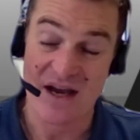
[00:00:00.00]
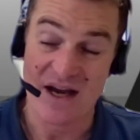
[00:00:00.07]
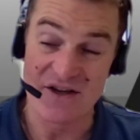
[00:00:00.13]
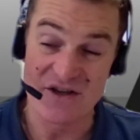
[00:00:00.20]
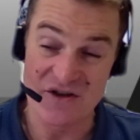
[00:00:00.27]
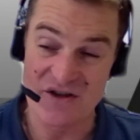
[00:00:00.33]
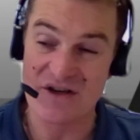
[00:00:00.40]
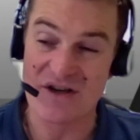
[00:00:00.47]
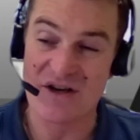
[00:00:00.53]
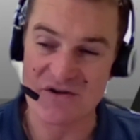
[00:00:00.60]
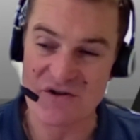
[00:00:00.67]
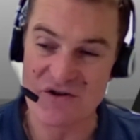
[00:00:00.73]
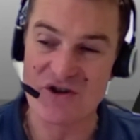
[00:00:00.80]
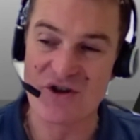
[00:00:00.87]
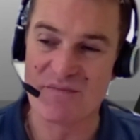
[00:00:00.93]
And
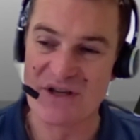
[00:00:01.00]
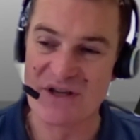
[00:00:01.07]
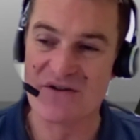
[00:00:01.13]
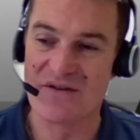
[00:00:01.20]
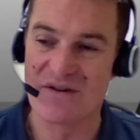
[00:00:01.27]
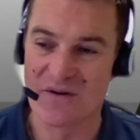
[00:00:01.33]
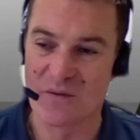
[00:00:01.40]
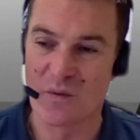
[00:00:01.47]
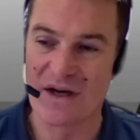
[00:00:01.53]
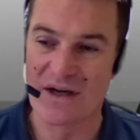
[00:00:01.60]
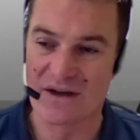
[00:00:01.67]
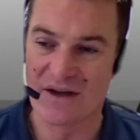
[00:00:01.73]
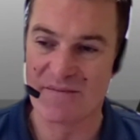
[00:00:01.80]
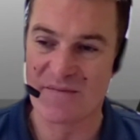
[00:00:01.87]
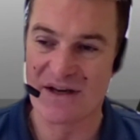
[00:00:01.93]
you should be doing a wheel
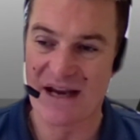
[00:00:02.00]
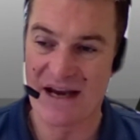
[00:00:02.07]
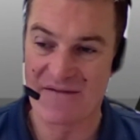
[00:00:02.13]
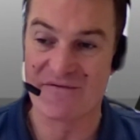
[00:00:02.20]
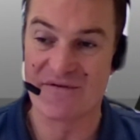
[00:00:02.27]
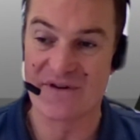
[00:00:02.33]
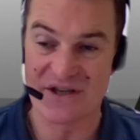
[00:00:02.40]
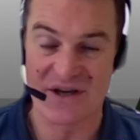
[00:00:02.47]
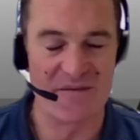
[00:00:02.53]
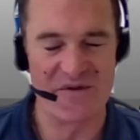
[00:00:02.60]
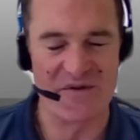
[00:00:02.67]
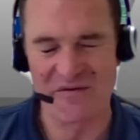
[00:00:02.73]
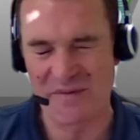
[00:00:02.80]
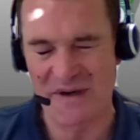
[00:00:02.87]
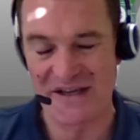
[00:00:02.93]
alignment every time
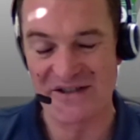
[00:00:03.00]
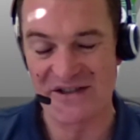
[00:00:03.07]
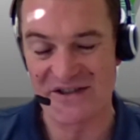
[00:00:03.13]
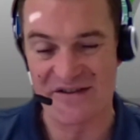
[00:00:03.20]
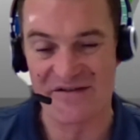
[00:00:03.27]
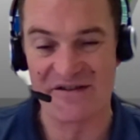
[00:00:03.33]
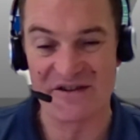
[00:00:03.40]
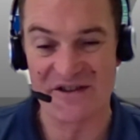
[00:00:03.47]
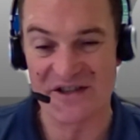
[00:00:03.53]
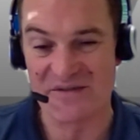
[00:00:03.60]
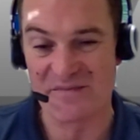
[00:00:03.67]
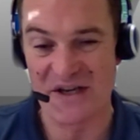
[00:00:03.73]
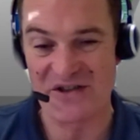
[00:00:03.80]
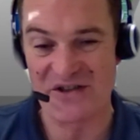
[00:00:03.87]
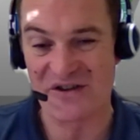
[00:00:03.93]
you replace a steering and
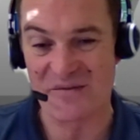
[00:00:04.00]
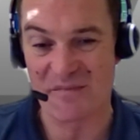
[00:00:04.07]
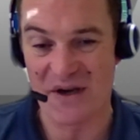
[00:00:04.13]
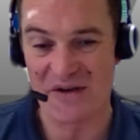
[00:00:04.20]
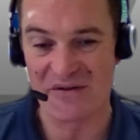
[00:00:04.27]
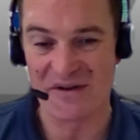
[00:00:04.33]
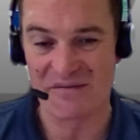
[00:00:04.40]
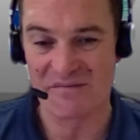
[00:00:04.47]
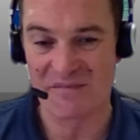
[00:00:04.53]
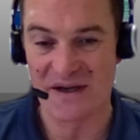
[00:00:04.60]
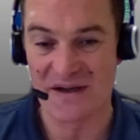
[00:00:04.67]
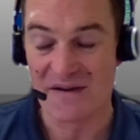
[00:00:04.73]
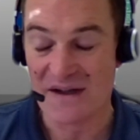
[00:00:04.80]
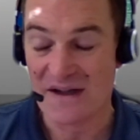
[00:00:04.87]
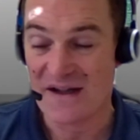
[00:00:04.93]
suspension component, but